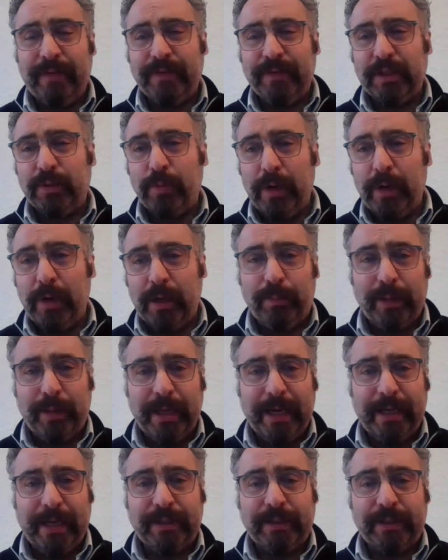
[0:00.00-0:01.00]
leaves us well
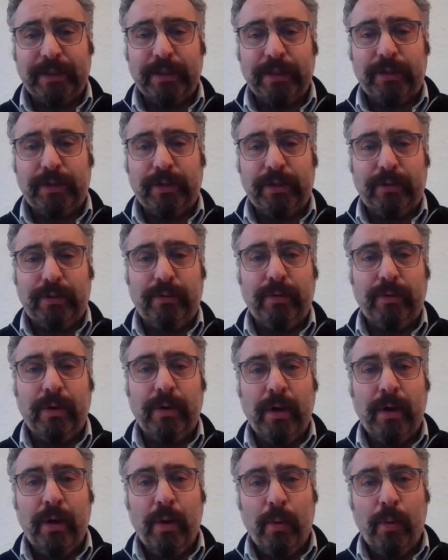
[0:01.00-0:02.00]
placed to
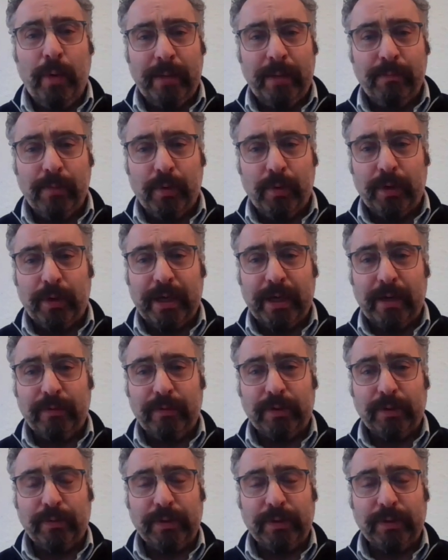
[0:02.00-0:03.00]
win more
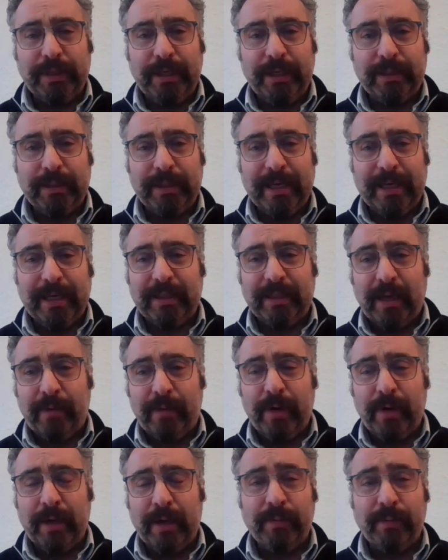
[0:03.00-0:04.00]
council seats next
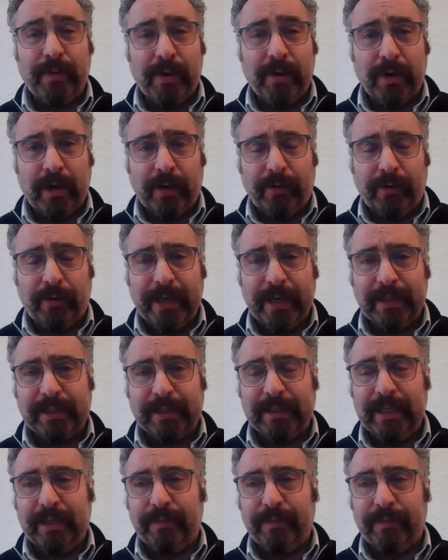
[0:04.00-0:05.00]
time round. And we got a great
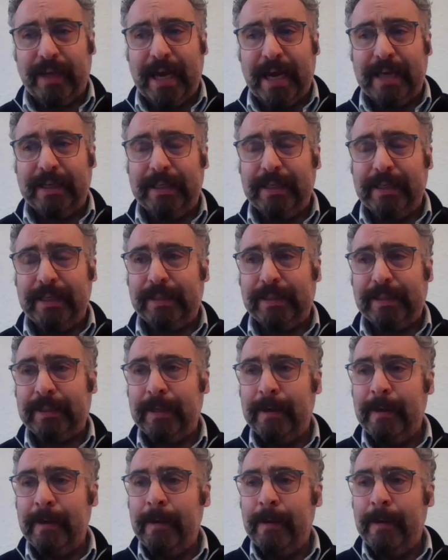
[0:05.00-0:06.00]
slate of
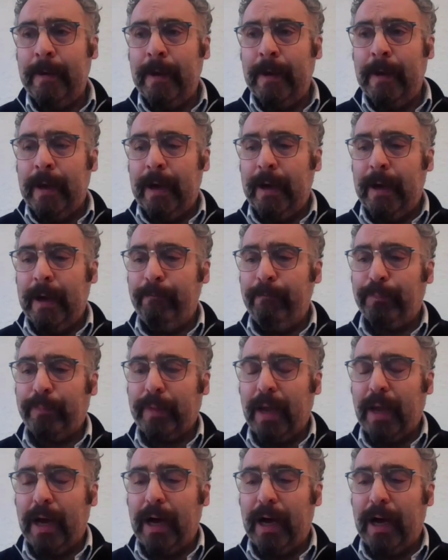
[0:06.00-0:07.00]
candidates.
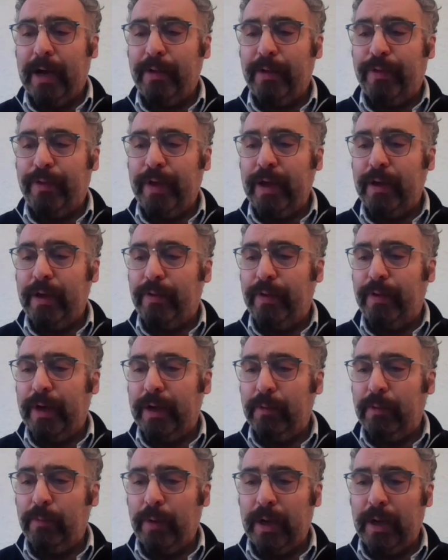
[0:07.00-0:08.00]
I think
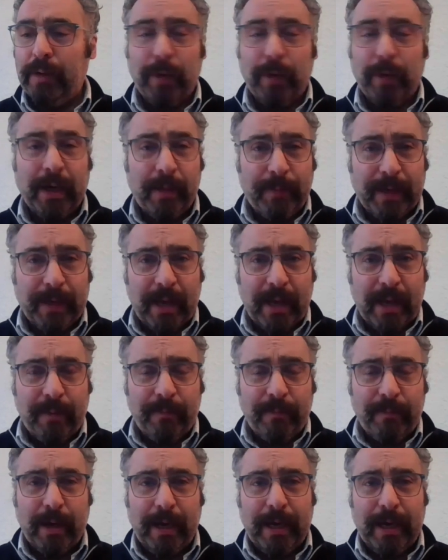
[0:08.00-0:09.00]
that when I
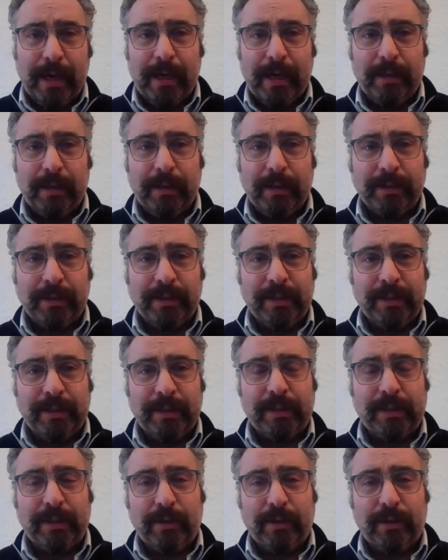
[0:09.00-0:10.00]
became
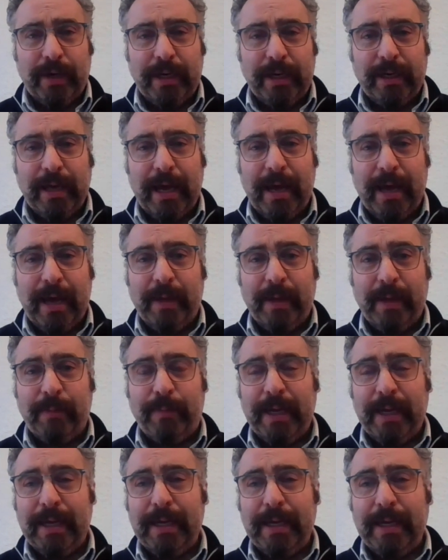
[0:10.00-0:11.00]
London's Green
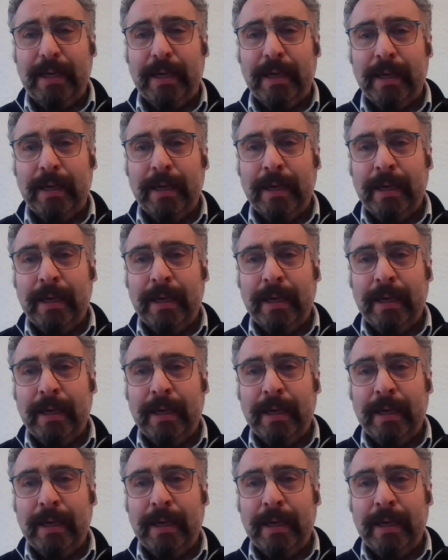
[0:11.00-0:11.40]
MEP,